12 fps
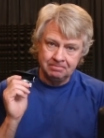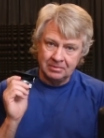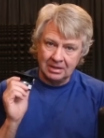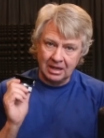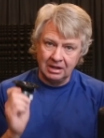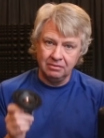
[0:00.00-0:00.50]

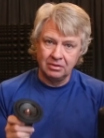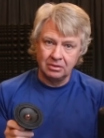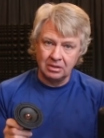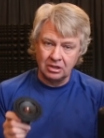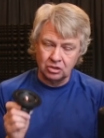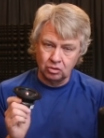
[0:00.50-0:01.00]
kind of
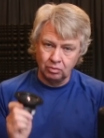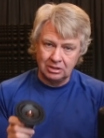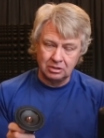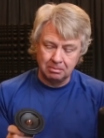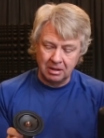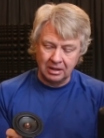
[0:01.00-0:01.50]
a sweet
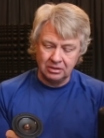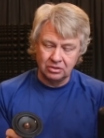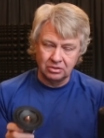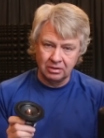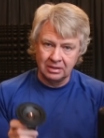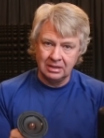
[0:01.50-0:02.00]
spot. You
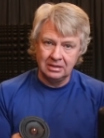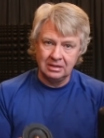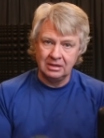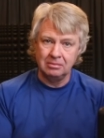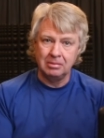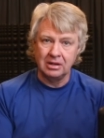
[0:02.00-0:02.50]
start getting
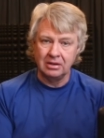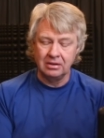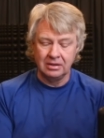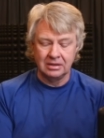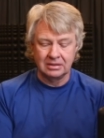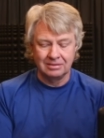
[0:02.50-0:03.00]
any bigger
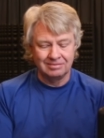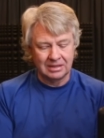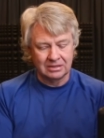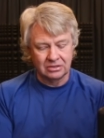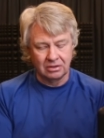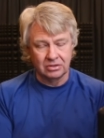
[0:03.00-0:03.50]
and
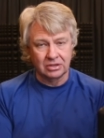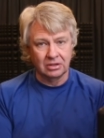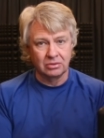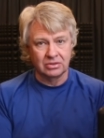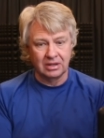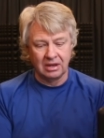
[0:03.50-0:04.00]
it starts to
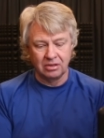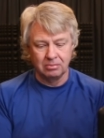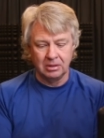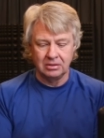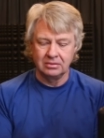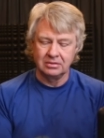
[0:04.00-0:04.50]
go south,
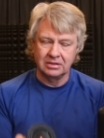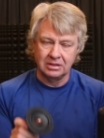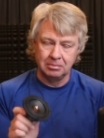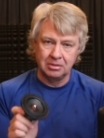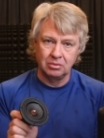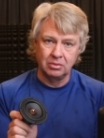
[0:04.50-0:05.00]
but
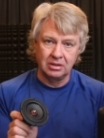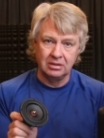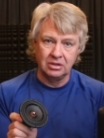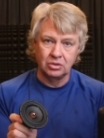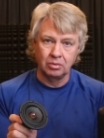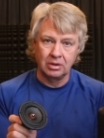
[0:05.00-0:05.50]
something within
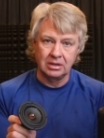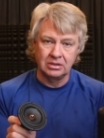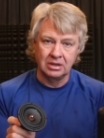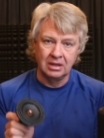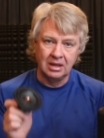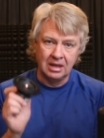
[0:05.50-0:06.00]
this
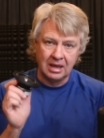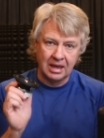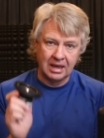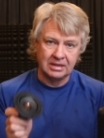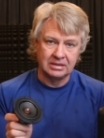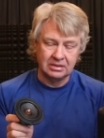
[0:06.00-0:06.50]
range
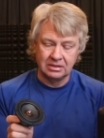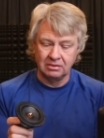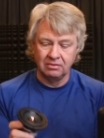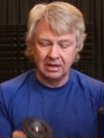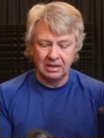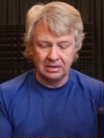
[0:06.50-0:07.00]
has its
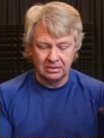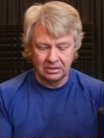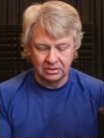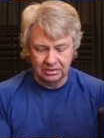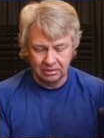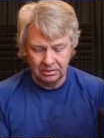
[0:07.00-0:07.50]

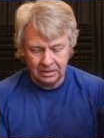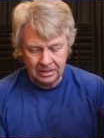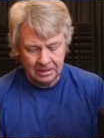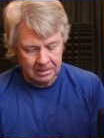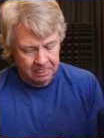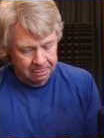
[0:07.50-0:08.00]
advantages. So
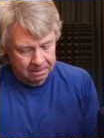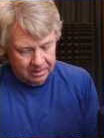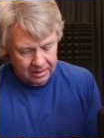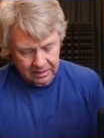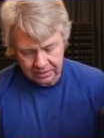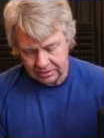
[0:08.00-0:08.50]

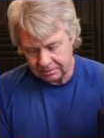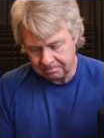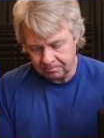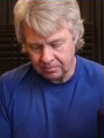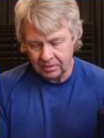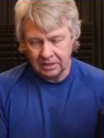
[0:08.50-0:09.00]
it's
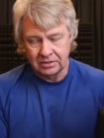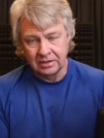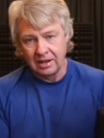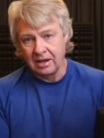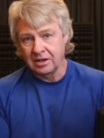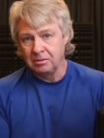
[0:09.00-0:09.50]

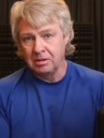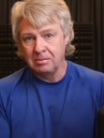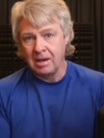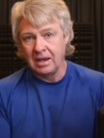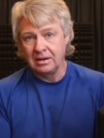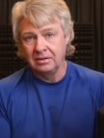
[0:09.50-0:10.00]
not going to be
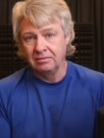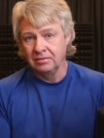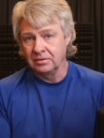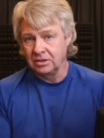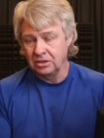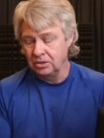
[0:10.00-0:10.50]
bad
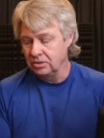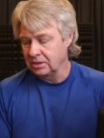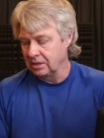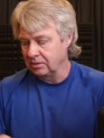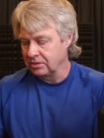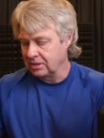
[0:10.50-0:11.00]
to use it
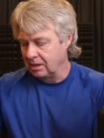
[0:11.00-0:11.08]
in those